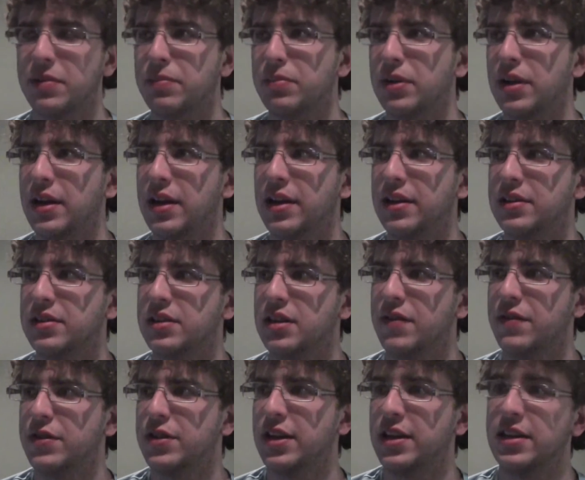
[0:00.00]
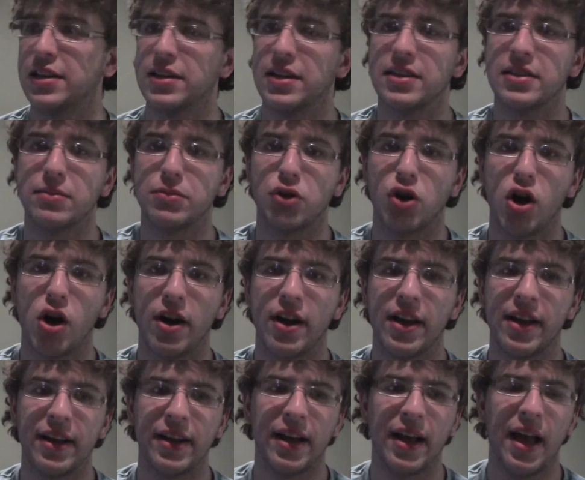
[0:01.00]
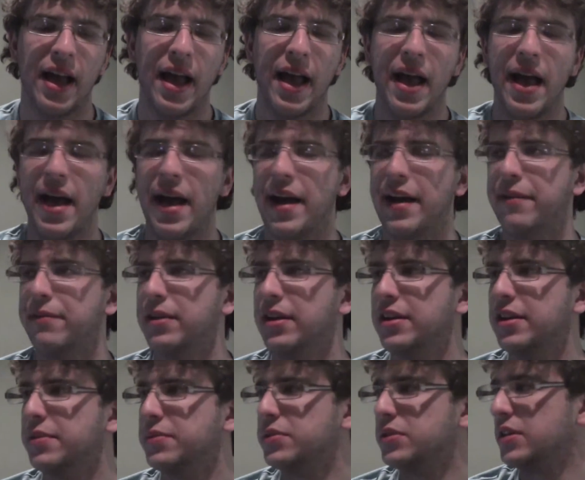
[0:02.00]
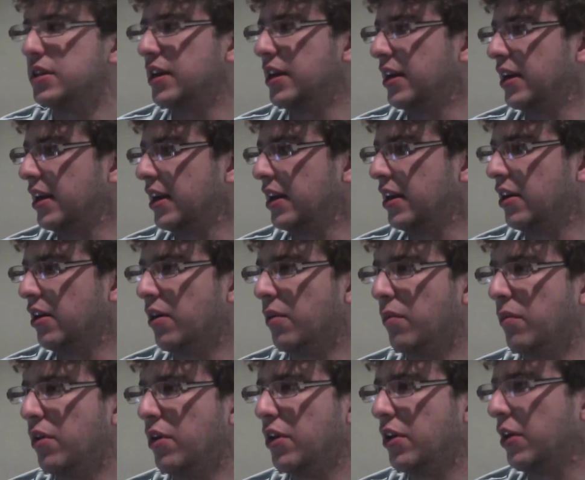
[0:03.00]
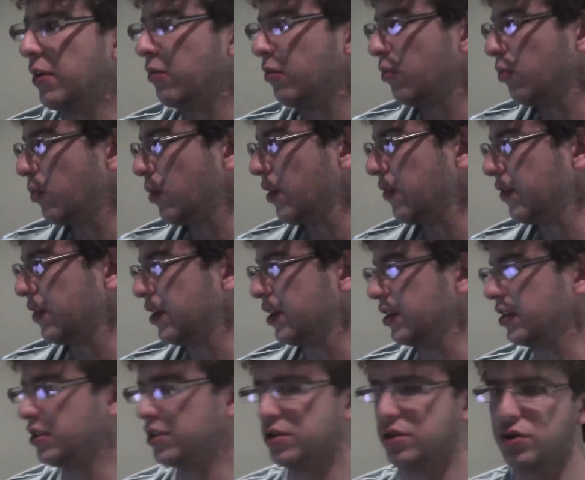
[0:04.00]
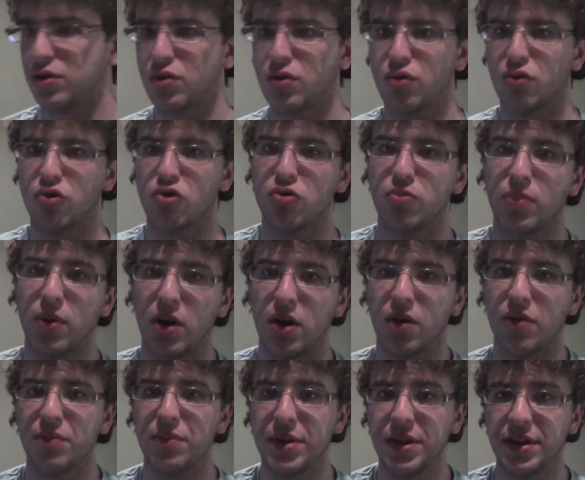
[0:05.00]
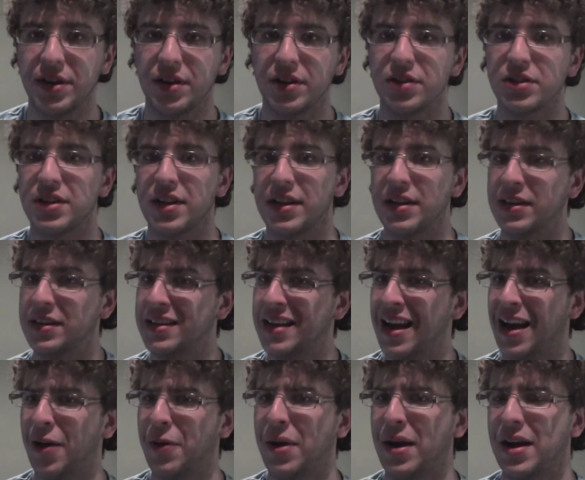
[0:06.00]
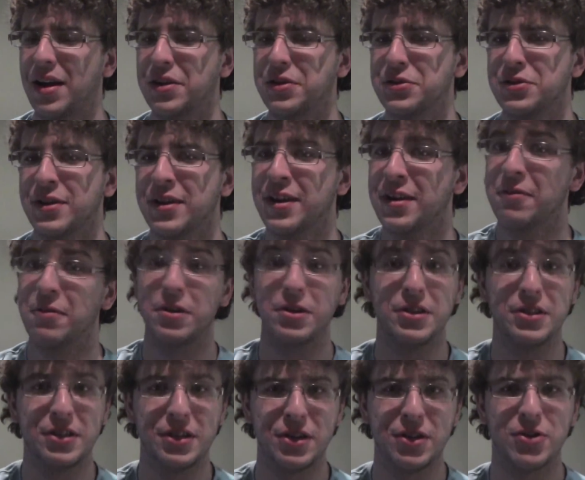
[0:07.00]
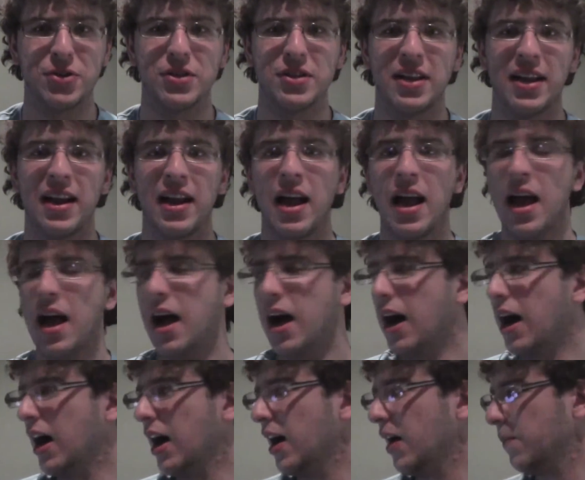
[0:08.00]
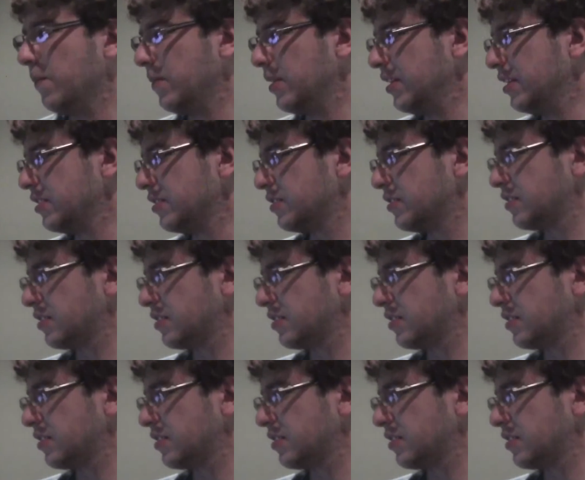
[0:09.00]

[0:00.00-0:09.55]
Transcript: plans and everything, and he ends up talking, and we end up seeing him with his group of minions that he now has, which is interesting. And he